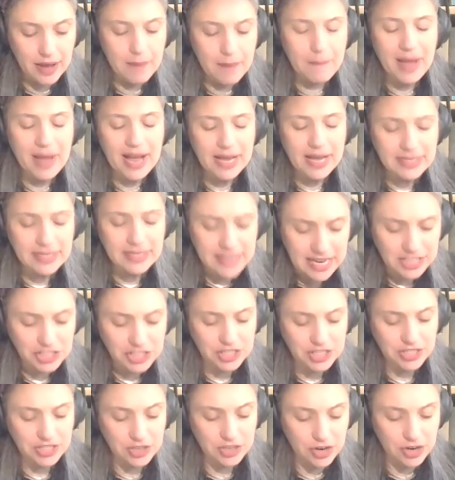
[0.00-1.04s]
Pay
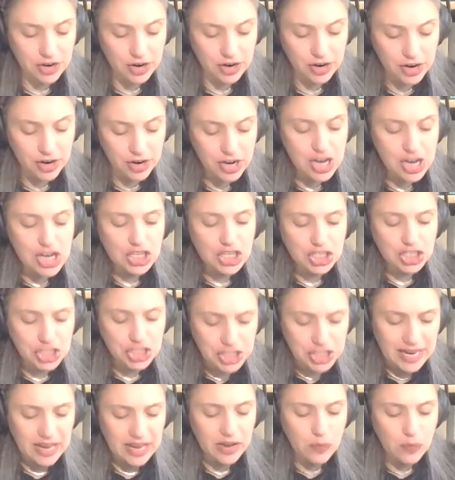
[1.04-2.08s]
attention to her.
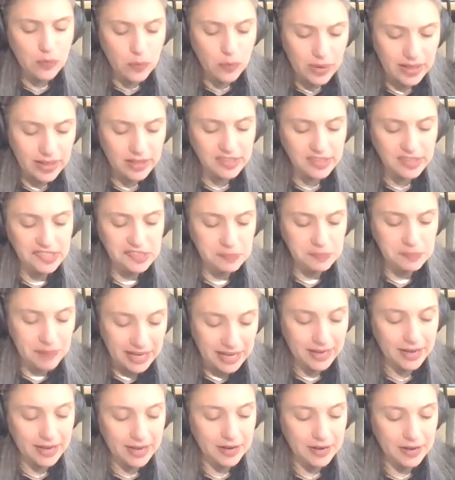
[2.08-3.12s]
She will
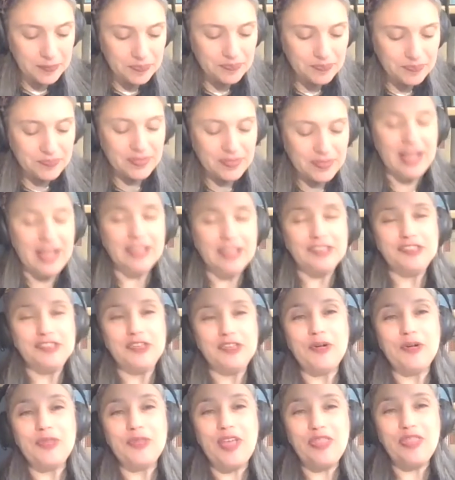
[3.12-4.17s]
speak. And
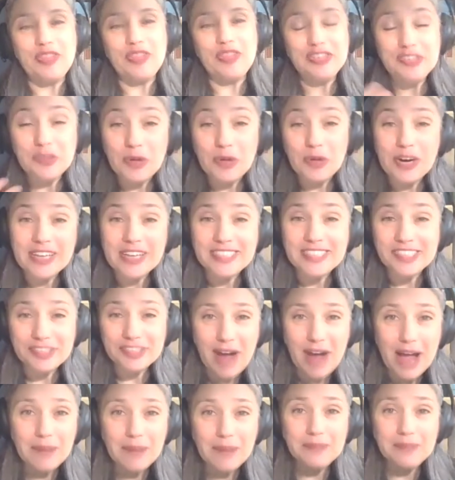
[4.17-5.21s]
so then the story
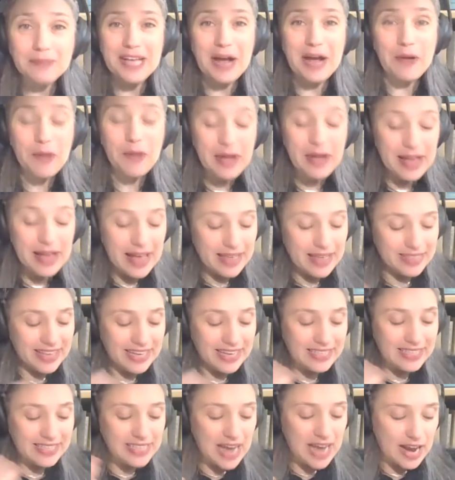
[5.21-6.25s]
describes how the
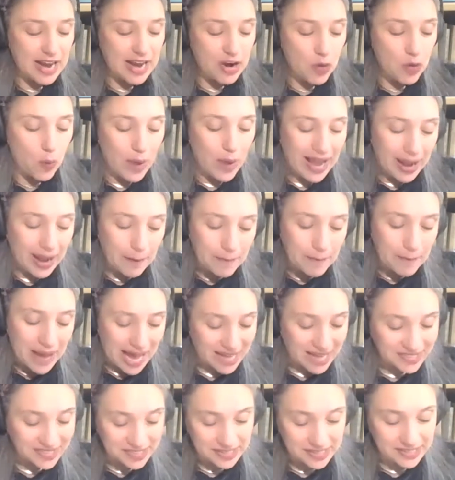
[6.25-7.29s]
entire week
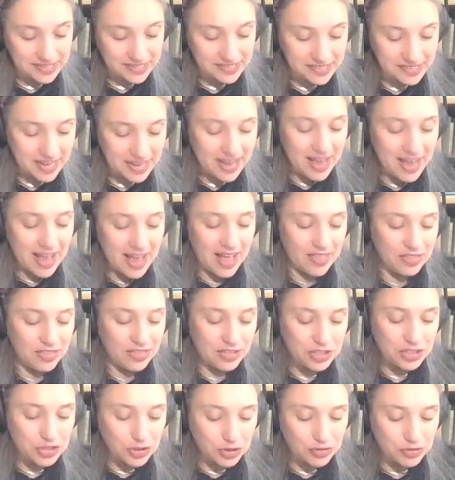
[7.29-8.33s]
passes and the
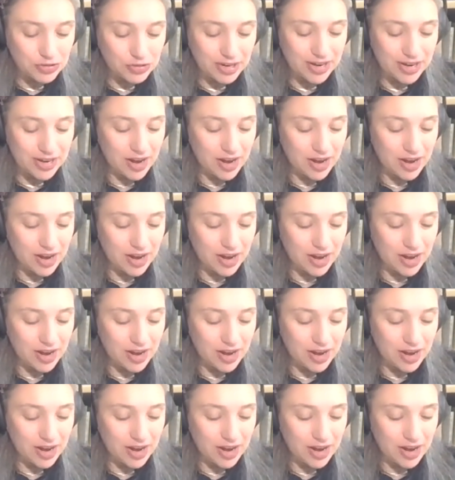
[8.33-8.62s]
children